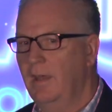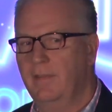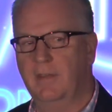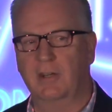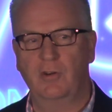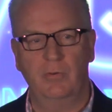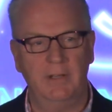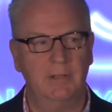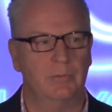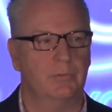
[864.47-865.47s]
that are
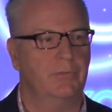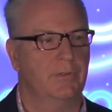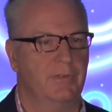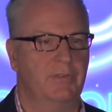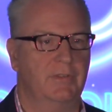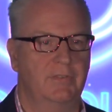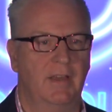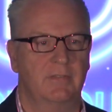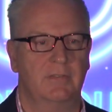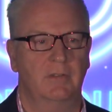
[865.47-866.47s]
critical to the
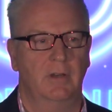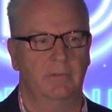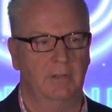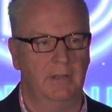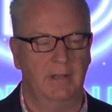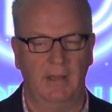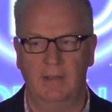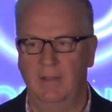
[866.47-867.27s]
success of a leader.